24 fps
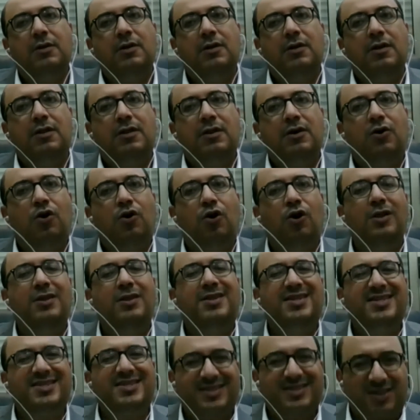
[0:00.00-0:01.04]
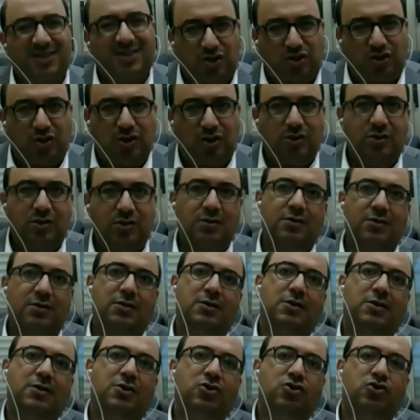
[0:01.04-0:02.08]
the whole discussion
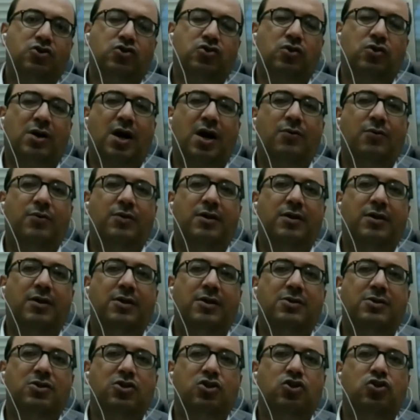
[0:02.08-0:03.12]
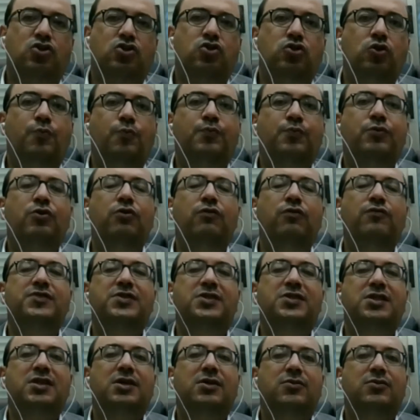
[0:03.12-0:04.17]
surrounding this issue proves
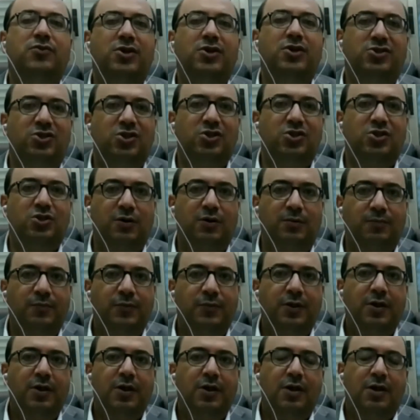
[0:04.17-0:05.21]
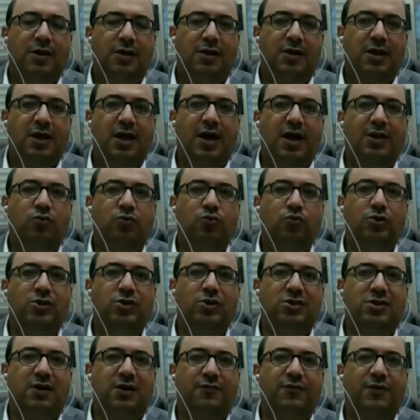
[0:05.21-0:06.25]
the racism that we
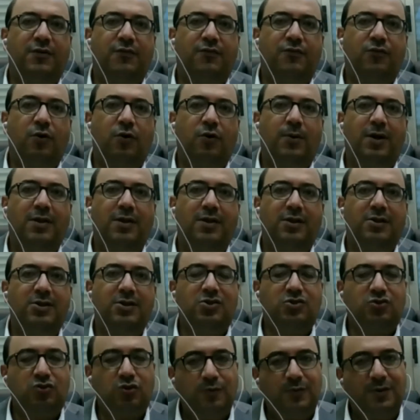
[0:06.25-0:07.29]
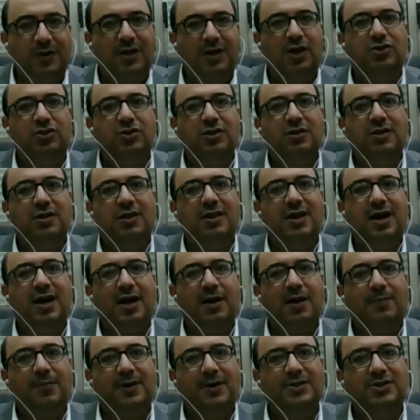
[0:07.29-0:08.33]
suffer from and the discrimination that the
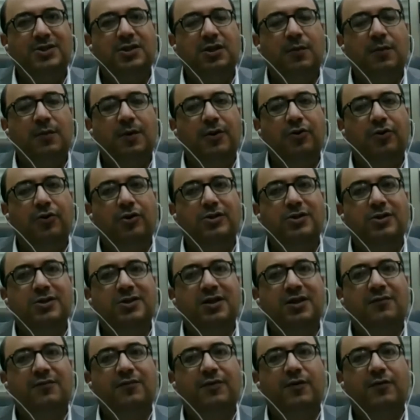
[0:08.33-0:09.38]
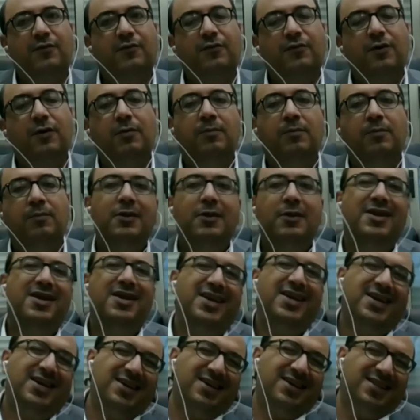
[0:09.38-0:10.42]
Arab Palestinian minority suffer from
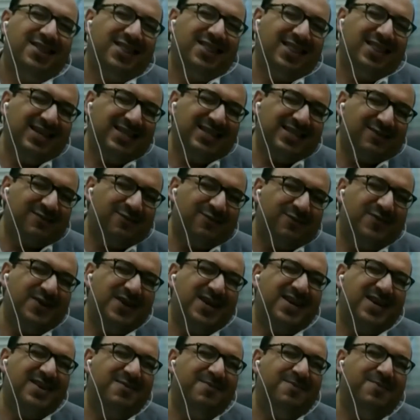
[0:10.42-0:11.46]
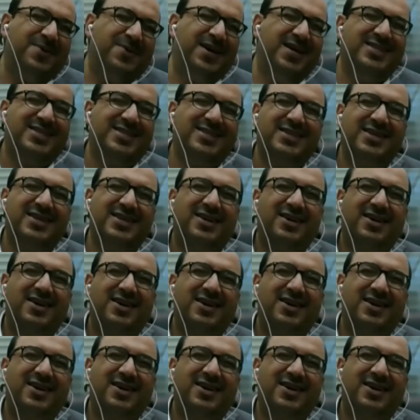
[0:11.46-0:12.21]
in this very basic,